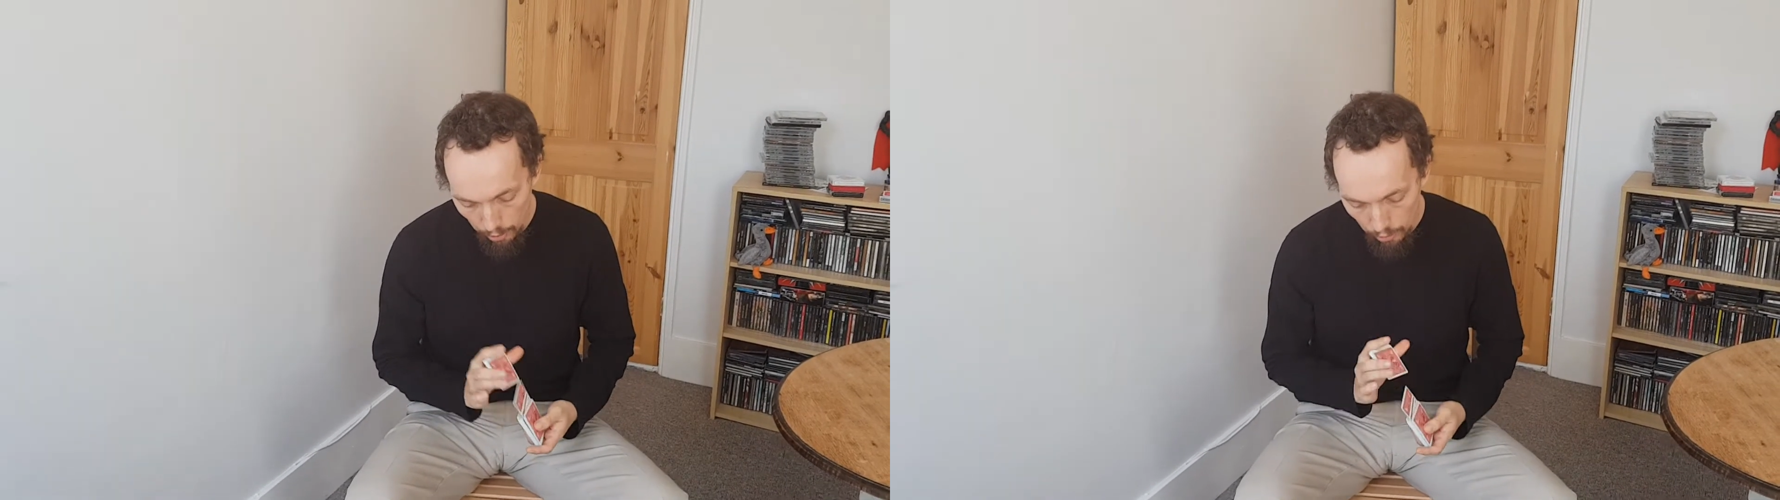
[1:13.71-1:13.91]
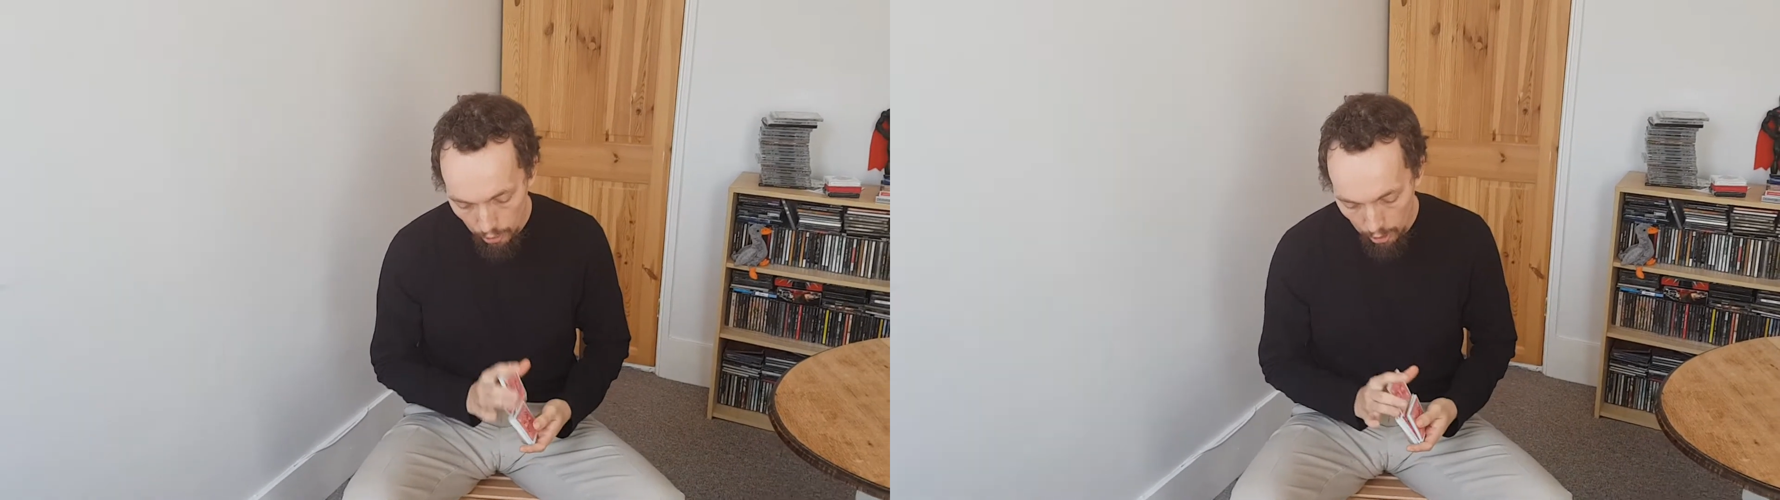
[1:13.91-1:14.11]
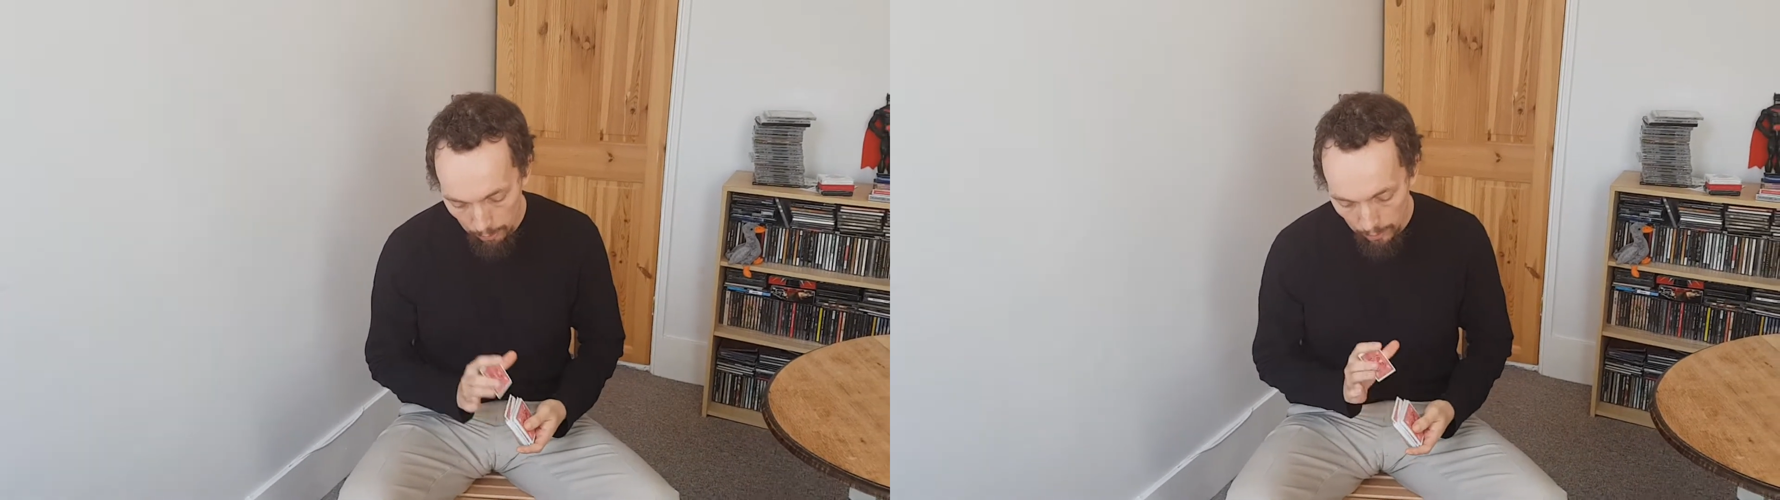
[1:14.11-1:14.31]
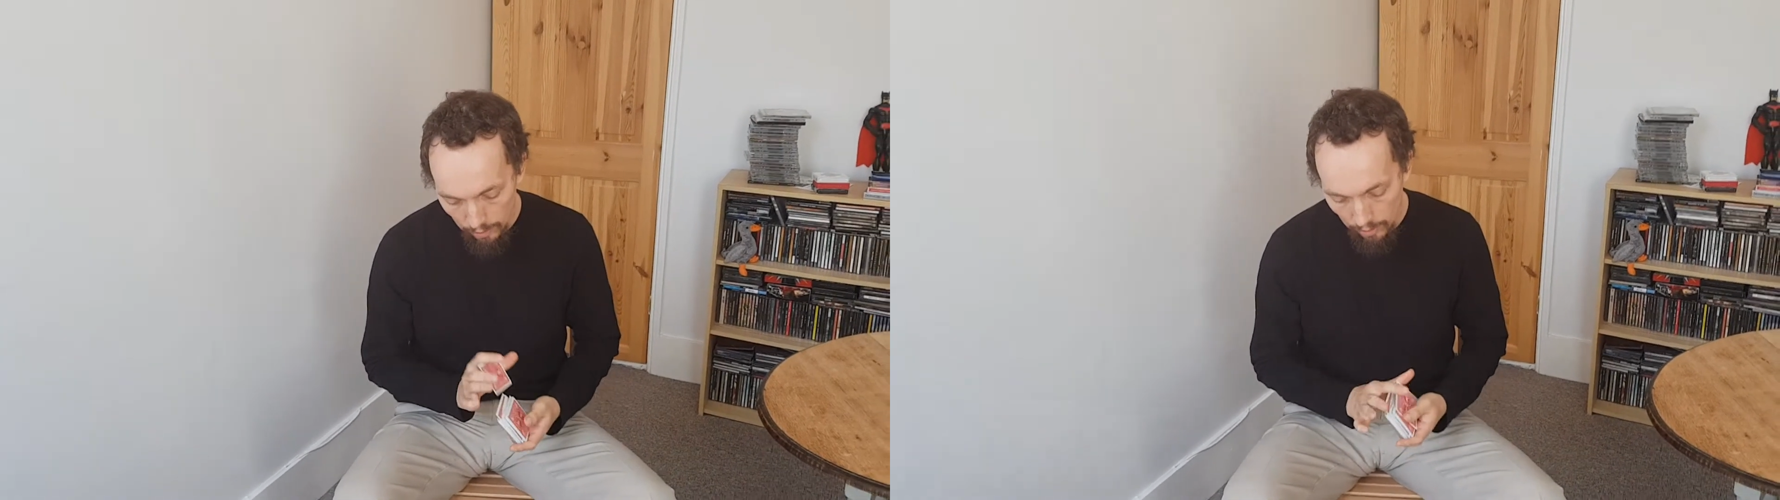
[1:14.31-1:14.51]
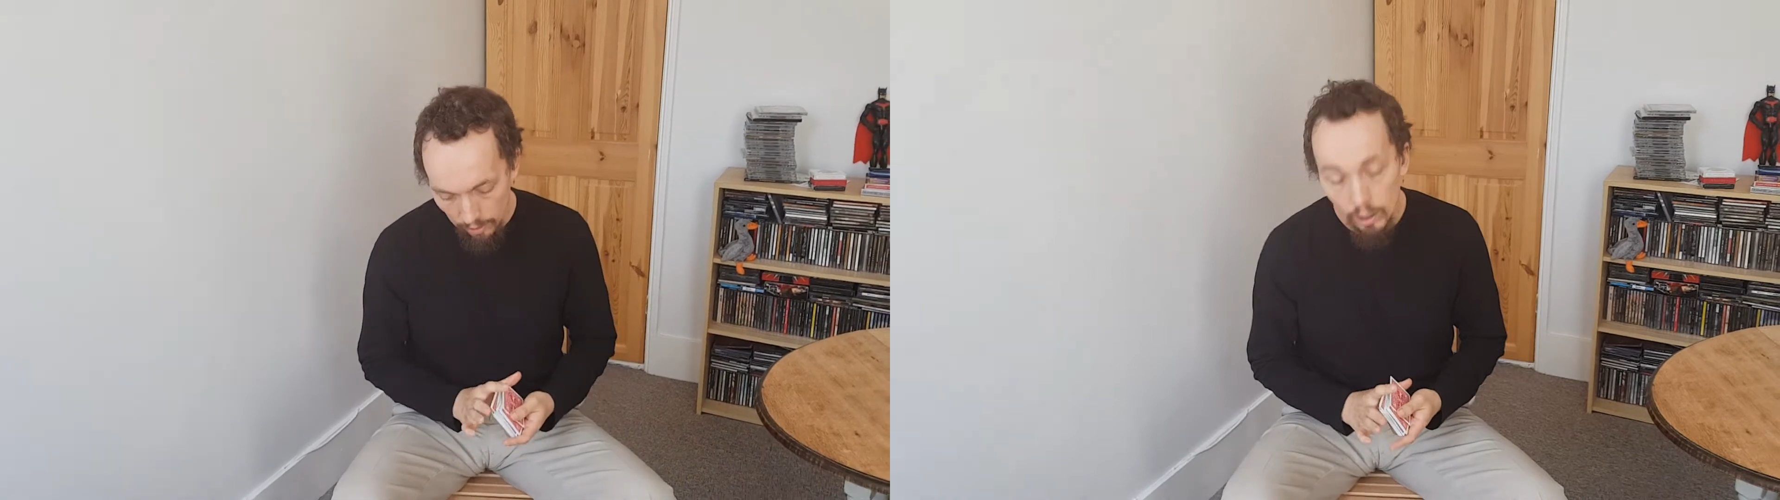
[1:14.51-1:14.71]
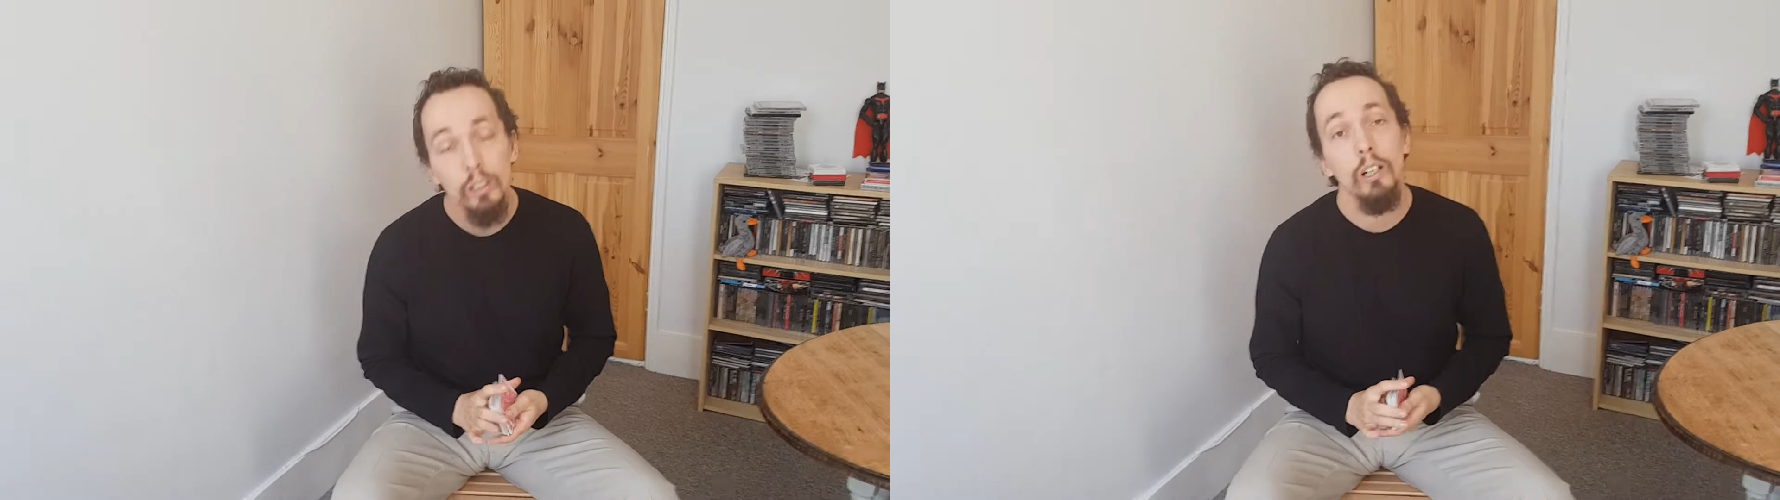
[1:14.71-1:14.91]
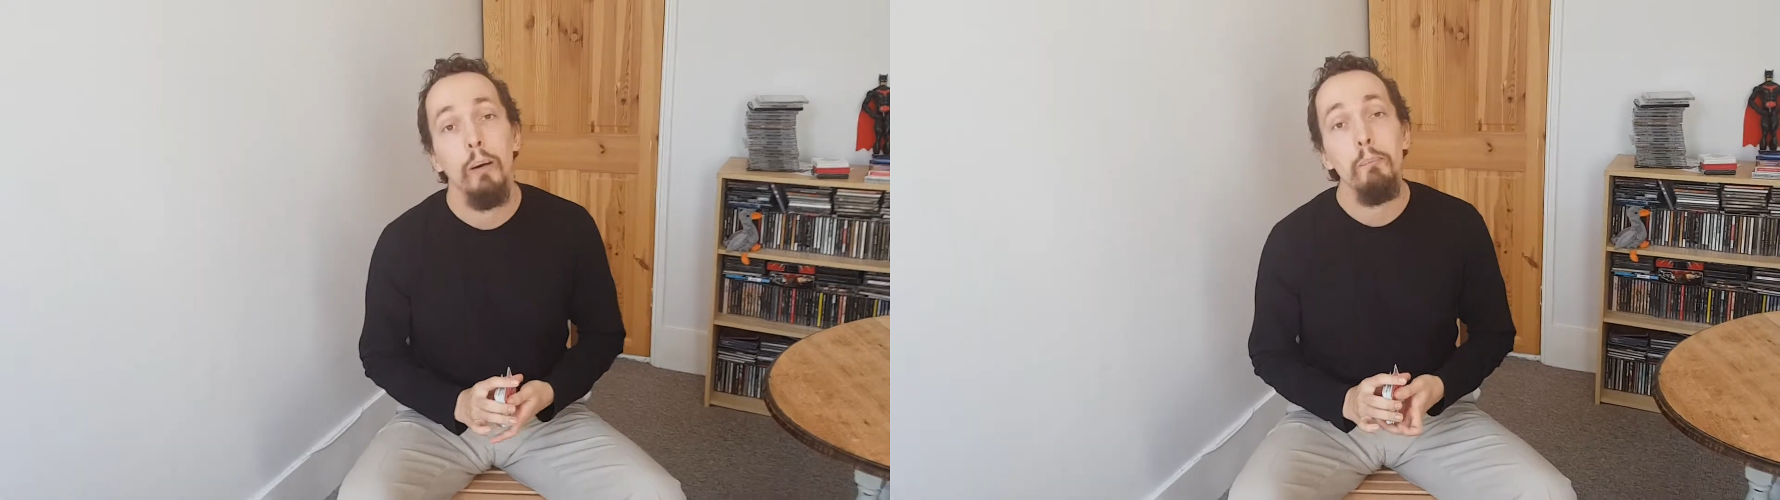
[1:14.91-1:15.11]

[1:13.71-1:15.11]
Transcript: on top and